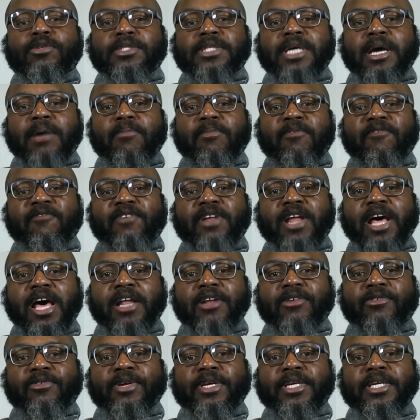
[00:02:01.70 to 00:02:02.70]
type of
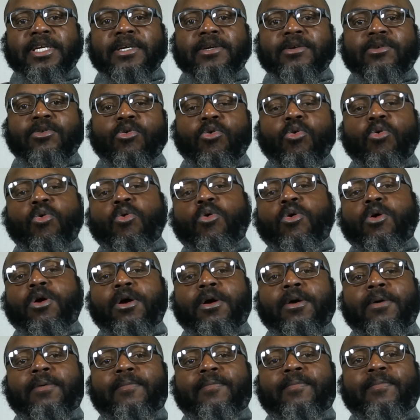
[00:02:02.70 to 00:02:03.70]
lottery
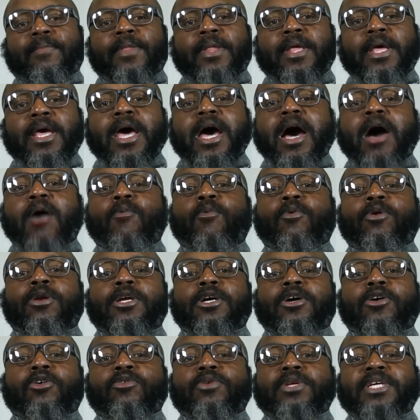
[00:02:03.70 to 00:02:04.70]
or I want
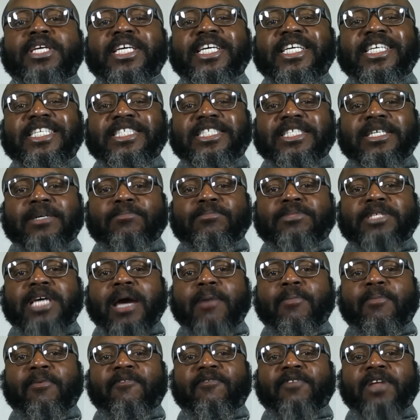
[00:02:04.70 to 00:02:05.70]
to go to Egypt
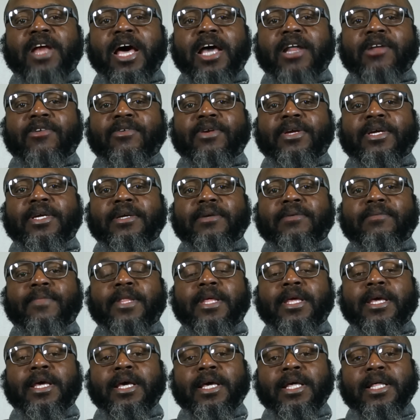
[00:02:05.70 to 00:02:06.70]
type of lottery.
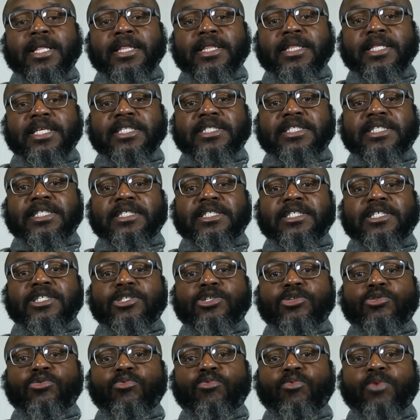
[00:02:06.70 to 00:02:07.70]
This is a
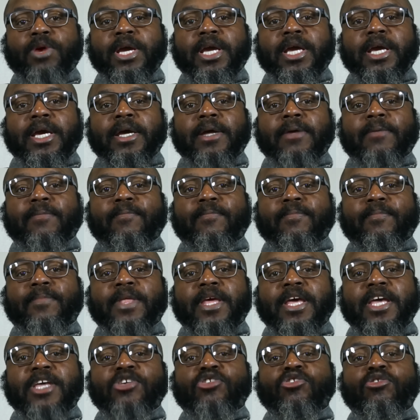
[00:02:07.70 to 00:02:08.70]
UN,
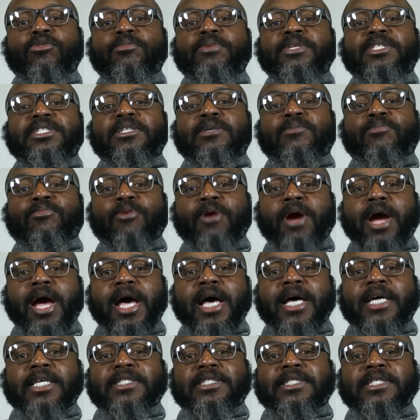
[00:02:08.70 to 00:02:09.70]
and you'll be
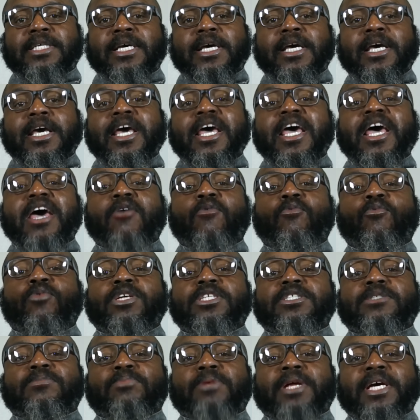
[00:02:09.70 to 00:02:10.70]
surprised at
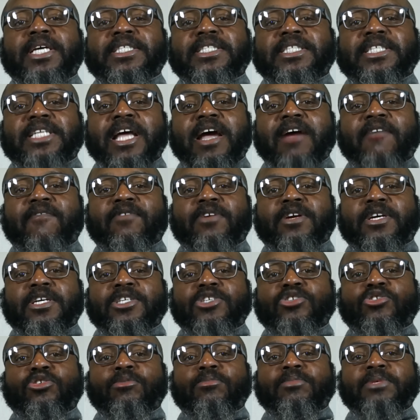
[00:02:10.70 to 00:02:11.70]
which place in Africa
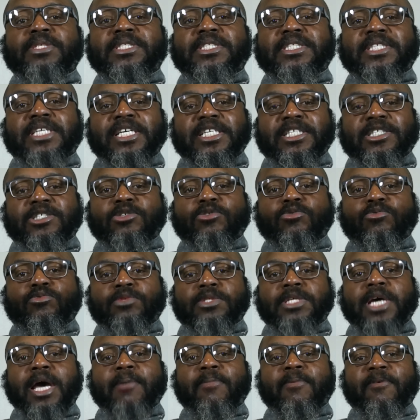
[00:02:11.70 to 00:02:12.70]
you'll be sent to
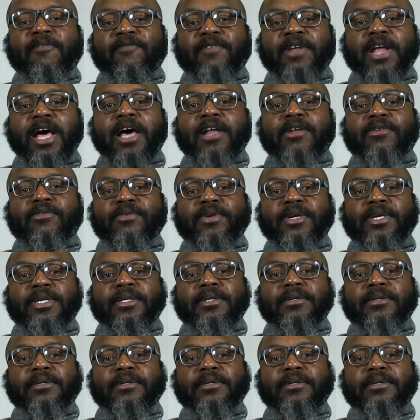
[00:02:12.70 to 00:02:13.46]
type of lottery.